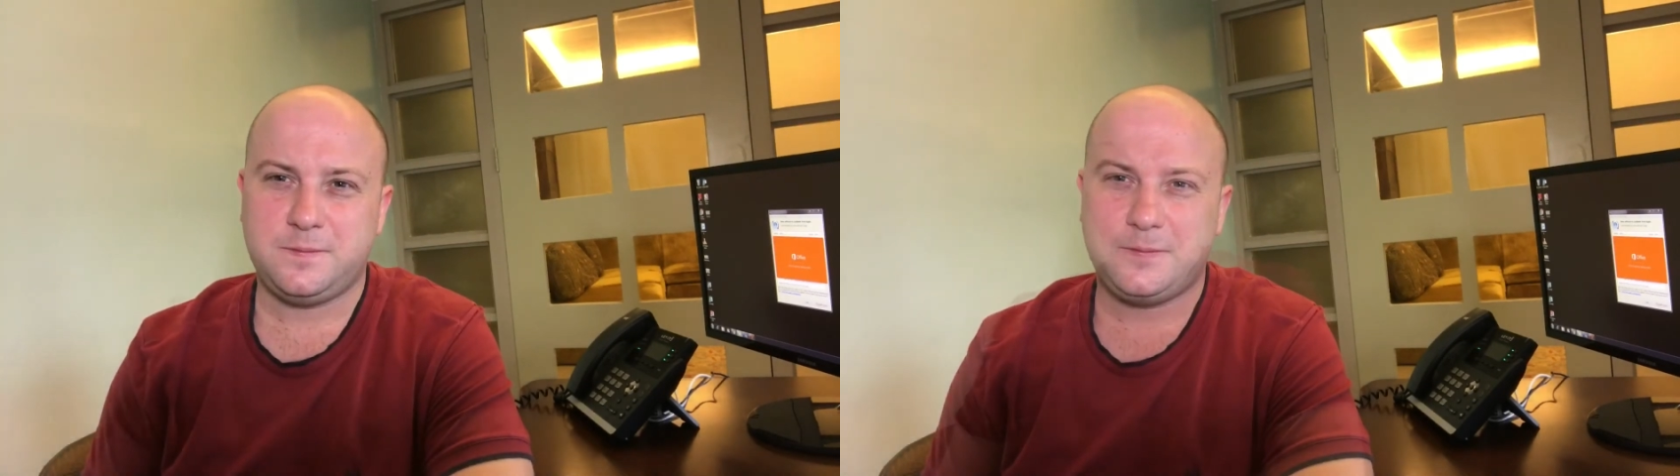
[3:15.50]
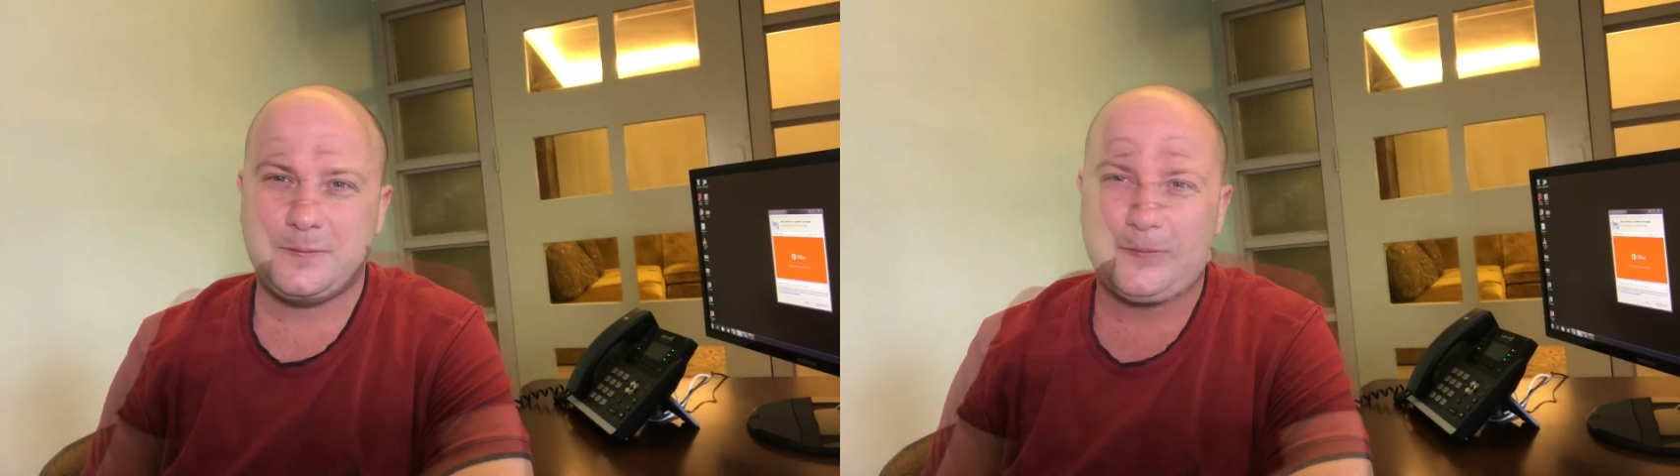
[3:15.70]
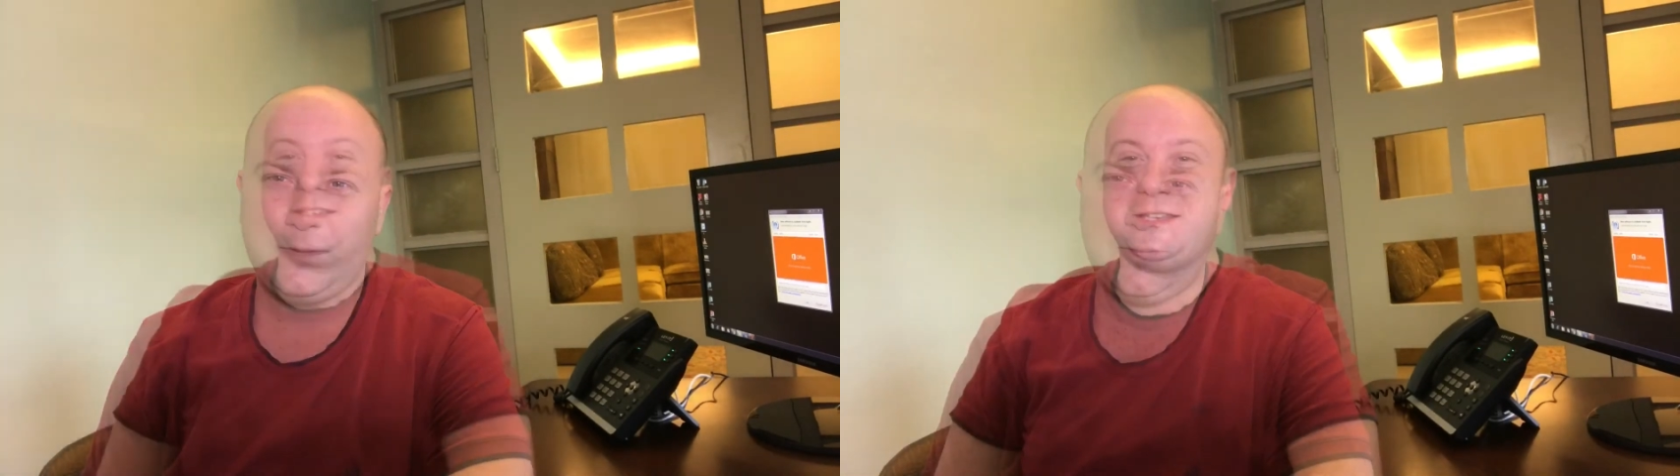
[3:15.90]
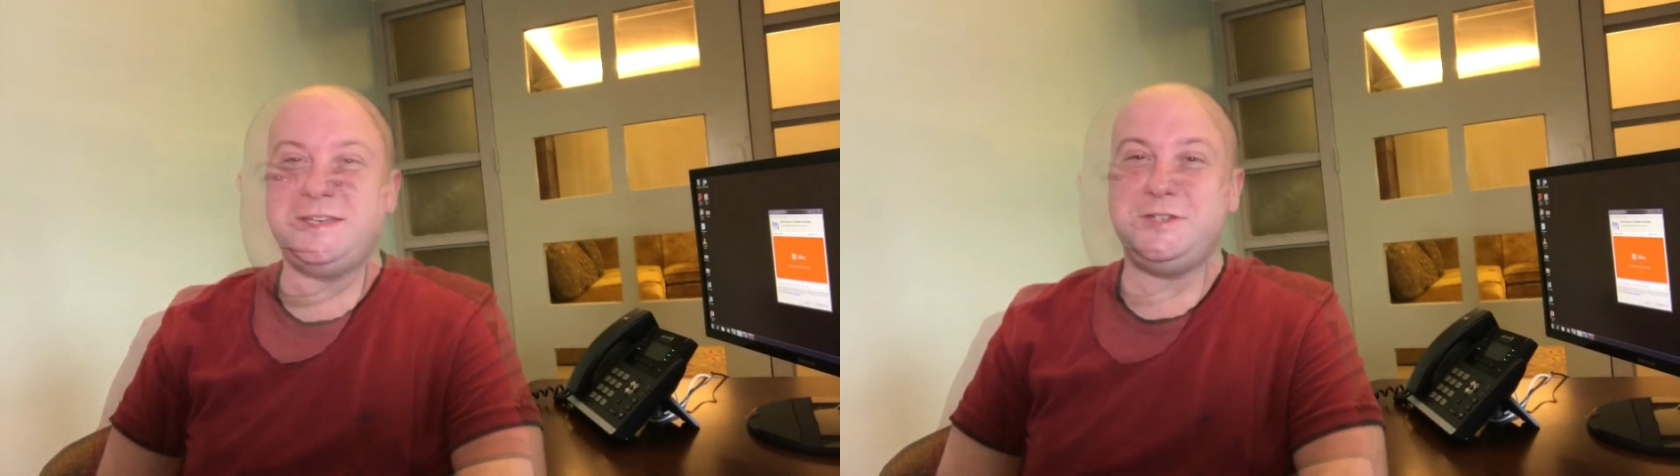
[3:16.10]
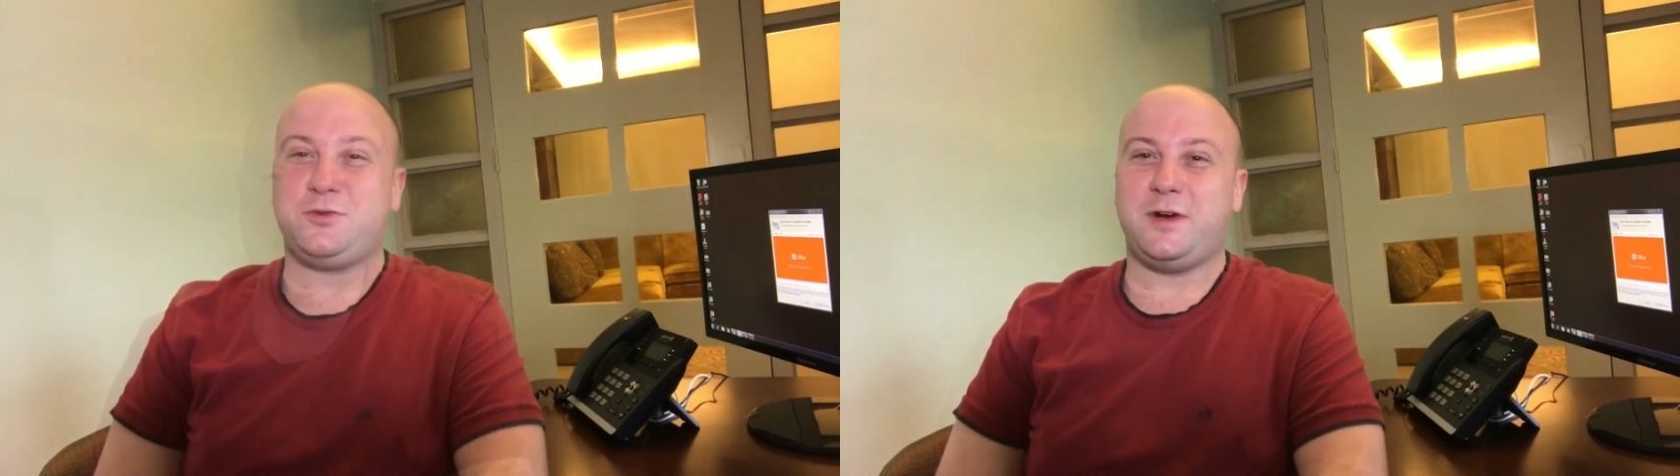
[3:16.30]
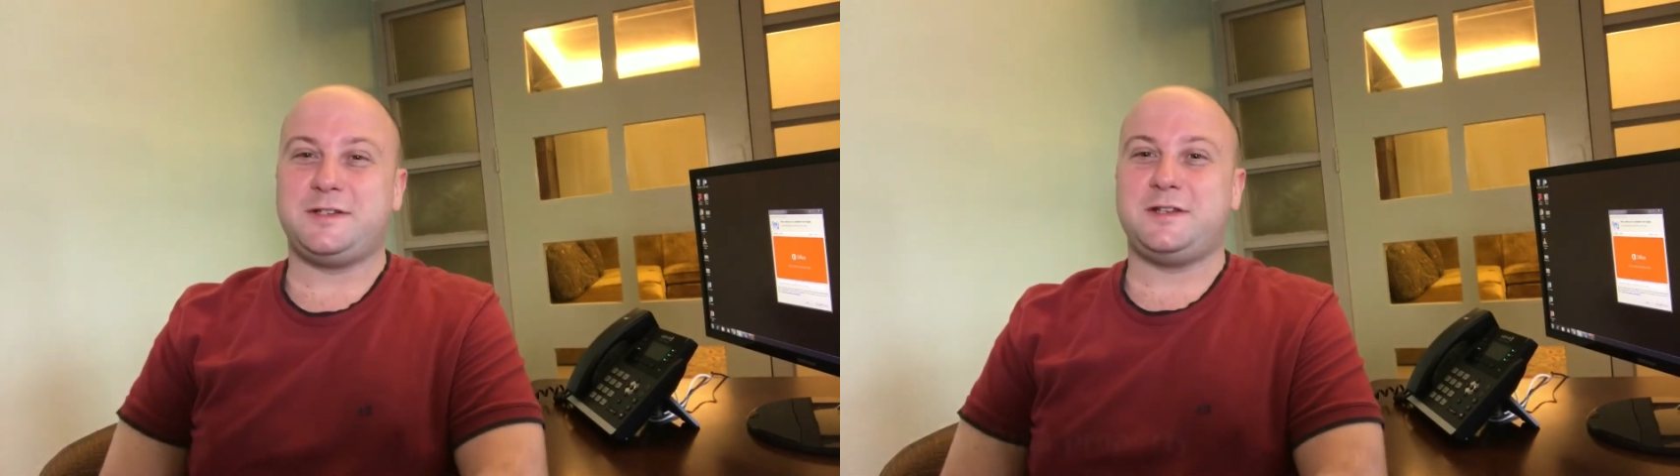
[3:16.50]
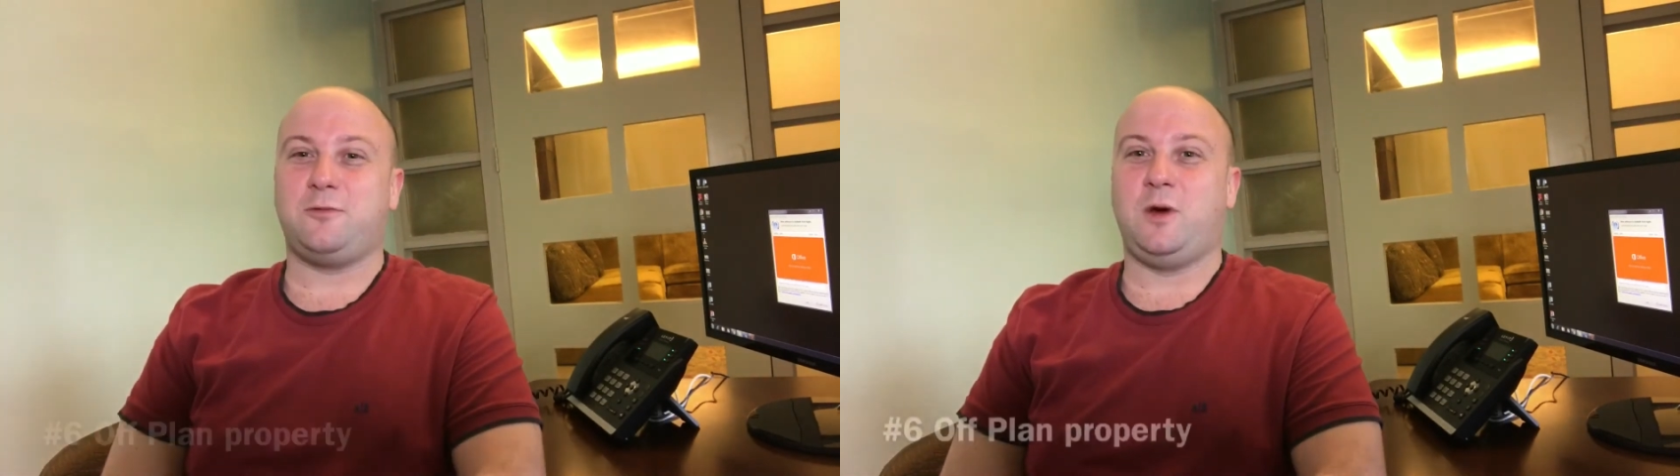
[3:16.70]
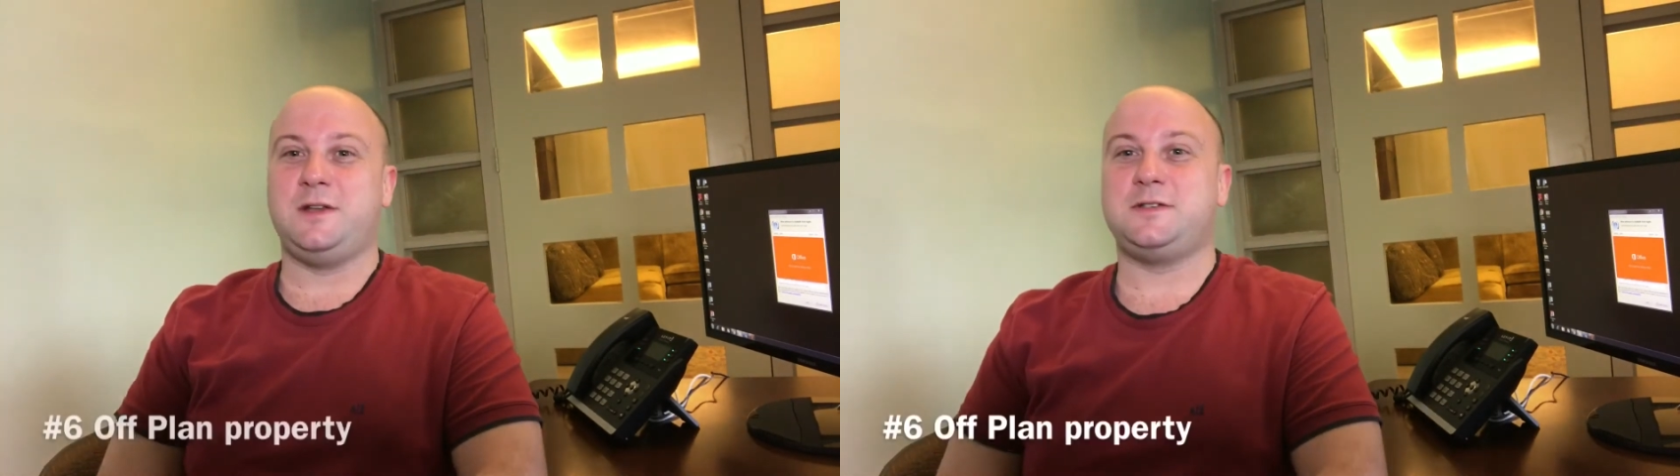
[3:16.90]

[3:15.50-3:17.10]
So this is an interesting one.